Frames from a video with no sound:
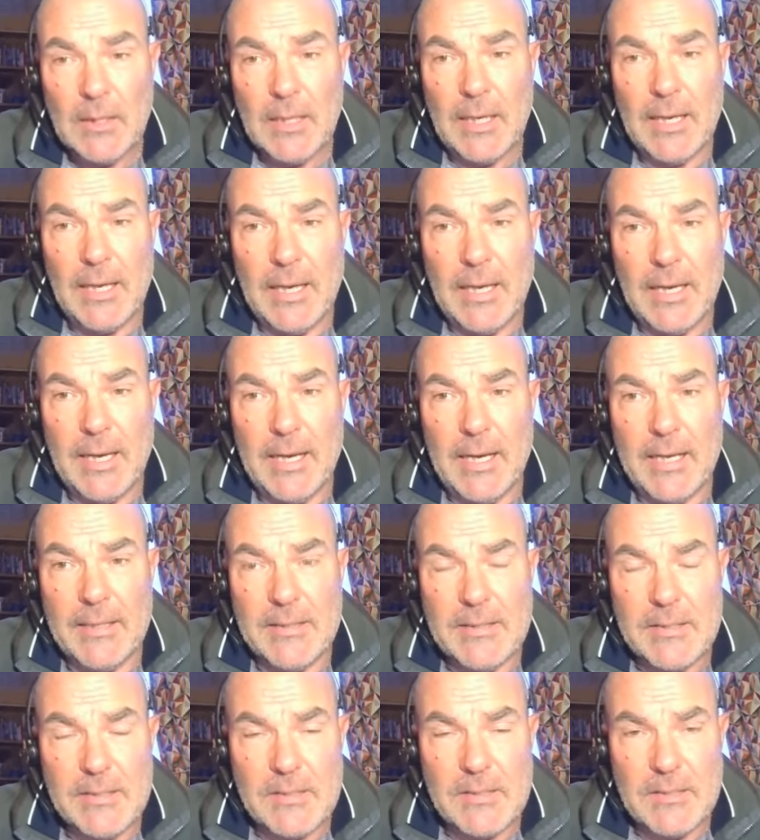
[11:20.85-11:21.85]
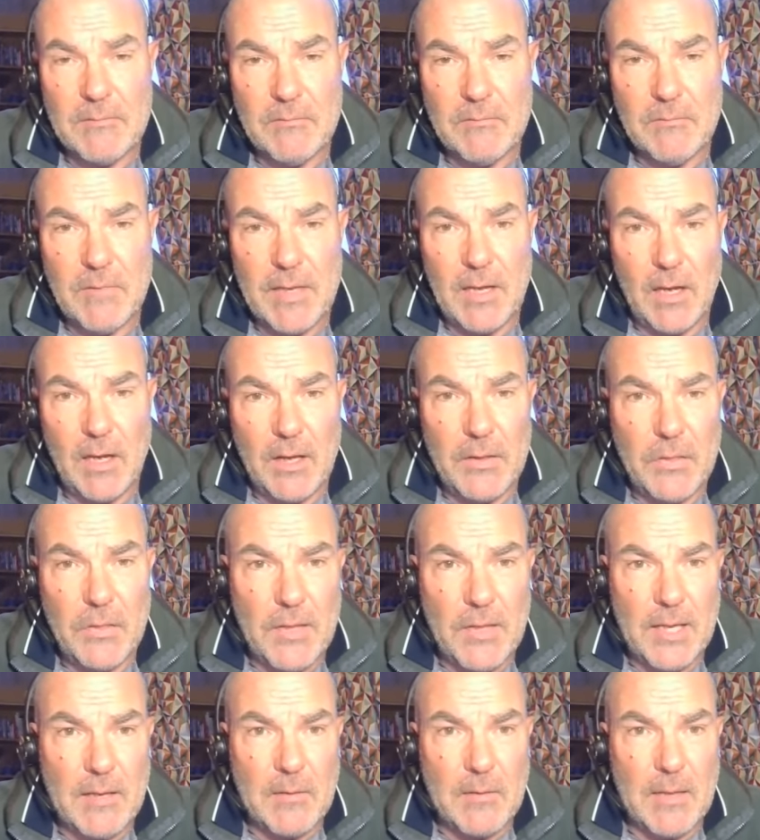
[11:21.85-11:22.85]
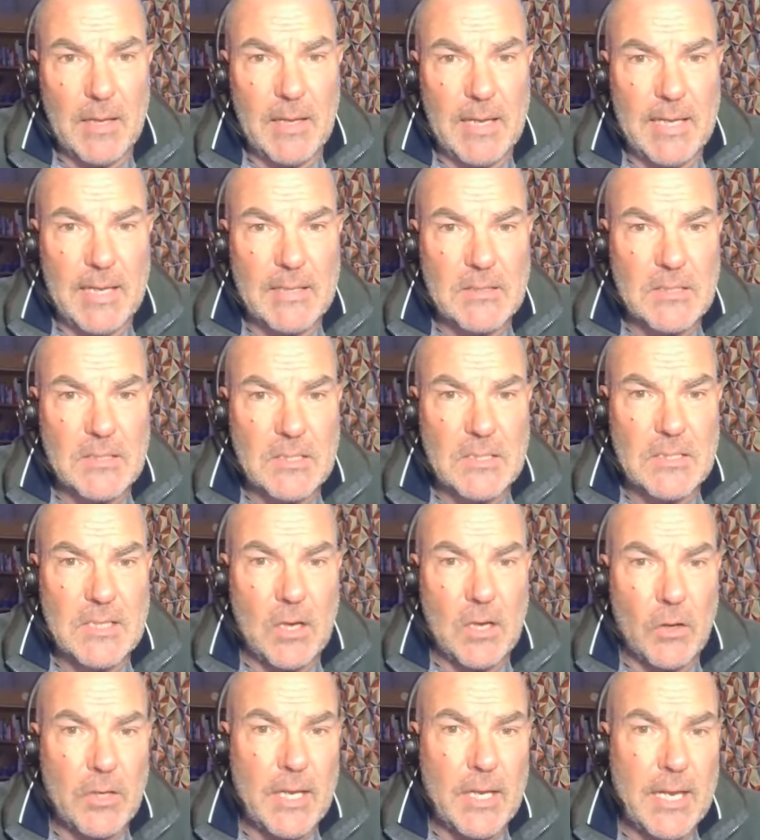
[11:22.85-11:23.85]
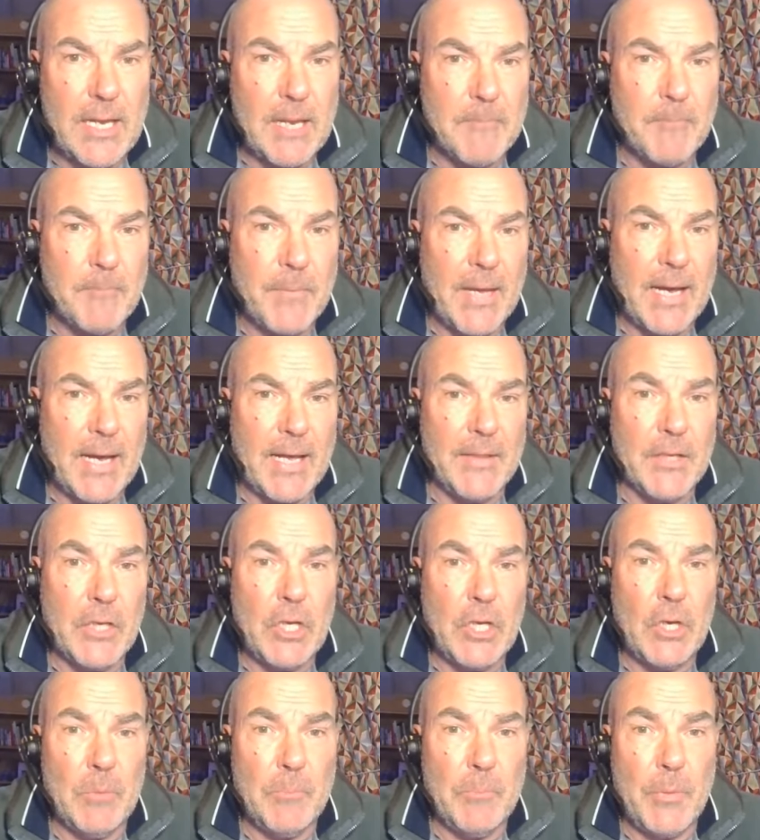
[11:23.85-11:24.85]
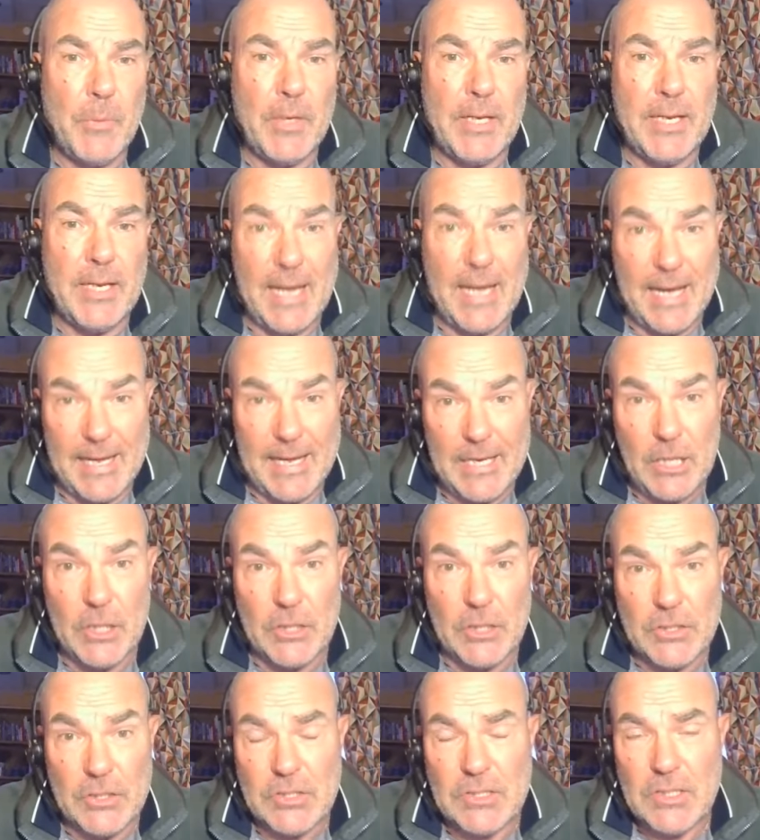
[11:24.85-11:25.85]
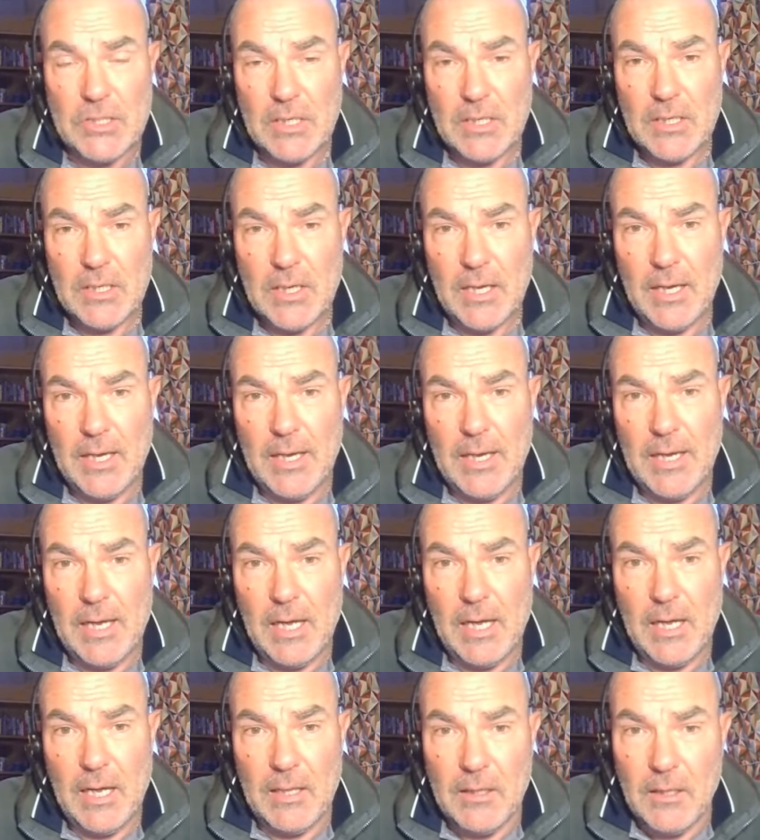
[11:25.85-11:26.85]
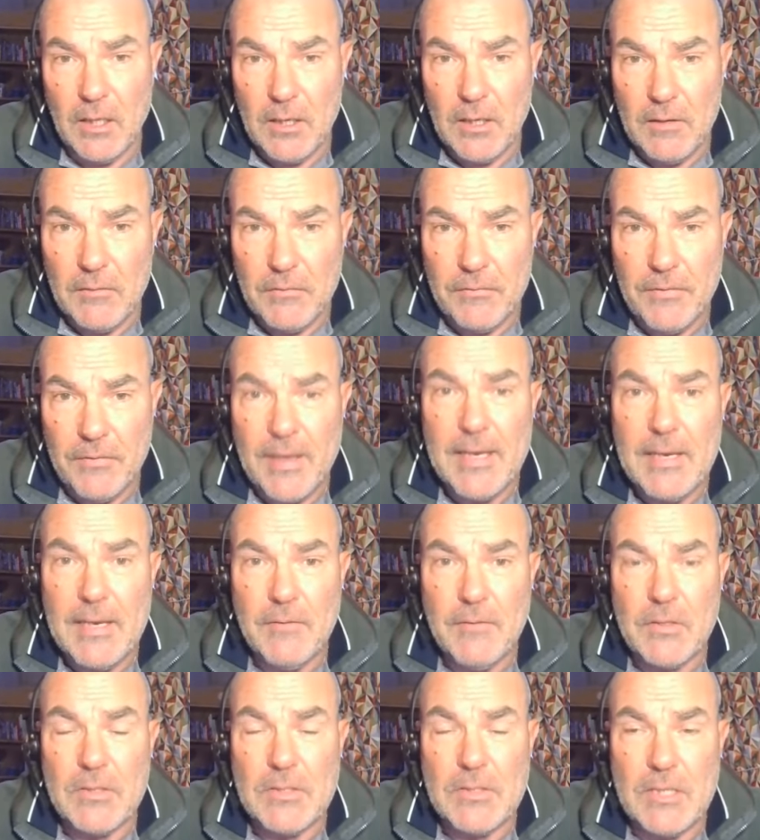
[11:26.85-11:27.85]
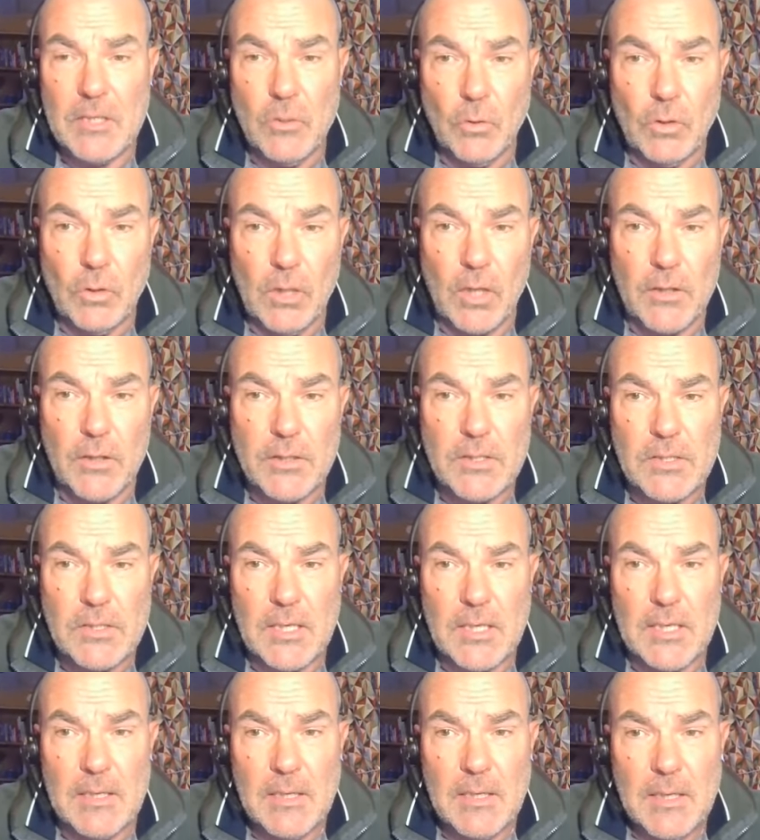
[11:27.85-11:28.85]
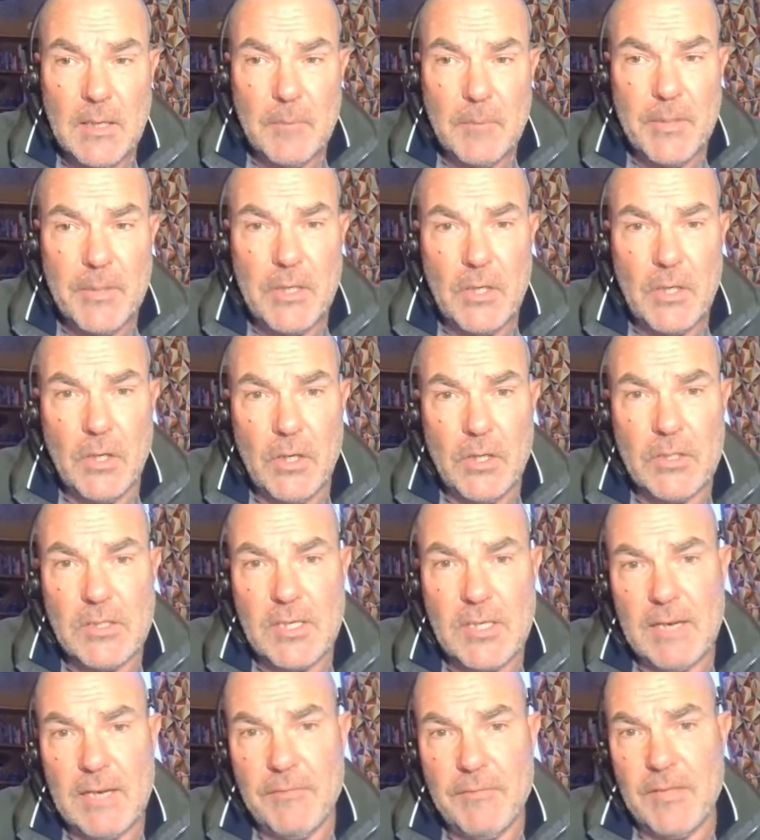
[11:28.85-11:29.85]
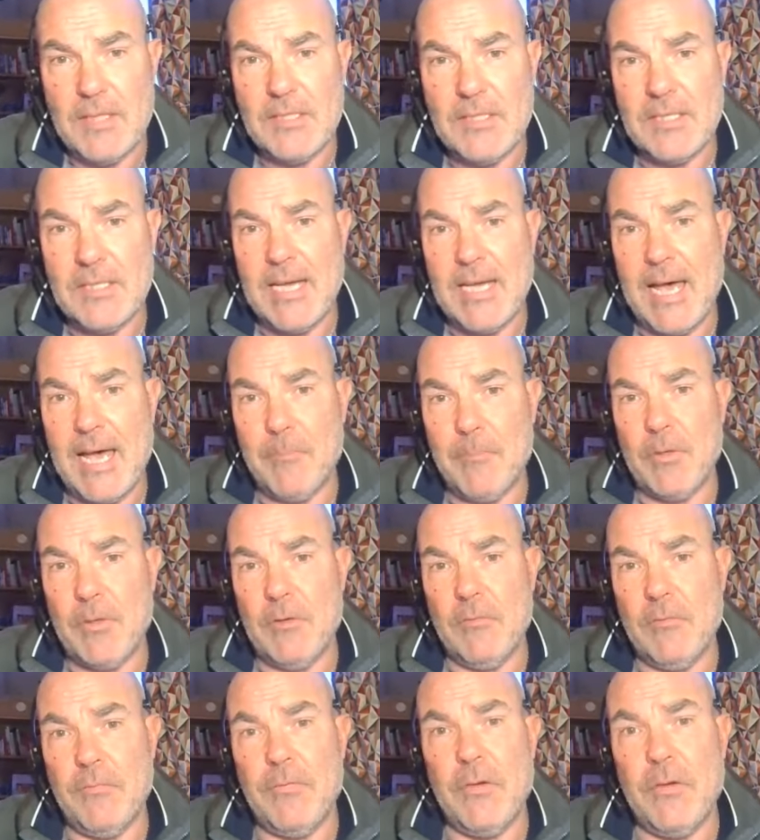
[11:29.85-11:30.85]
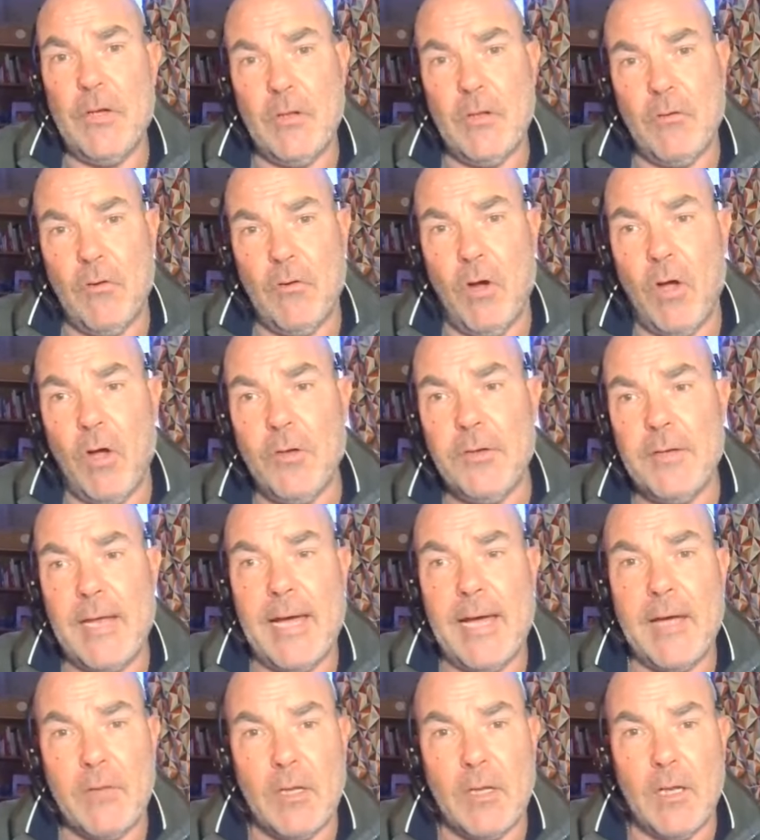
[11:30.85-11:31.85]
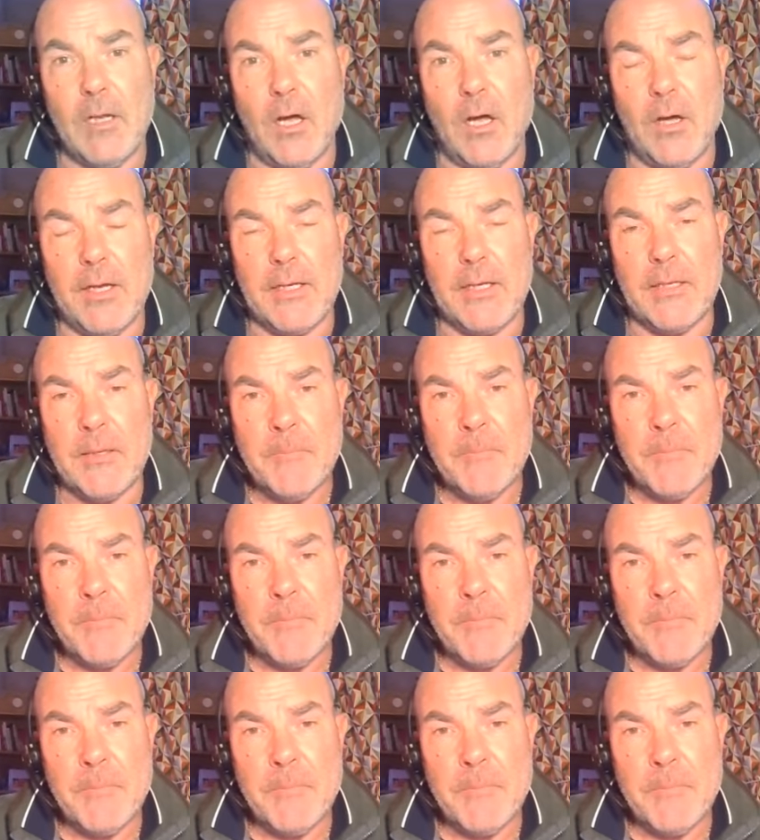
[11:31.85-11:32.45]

And I think it's done him and the company and us uh, a lot of favors, in all honesty, because if this had happened further on down the line,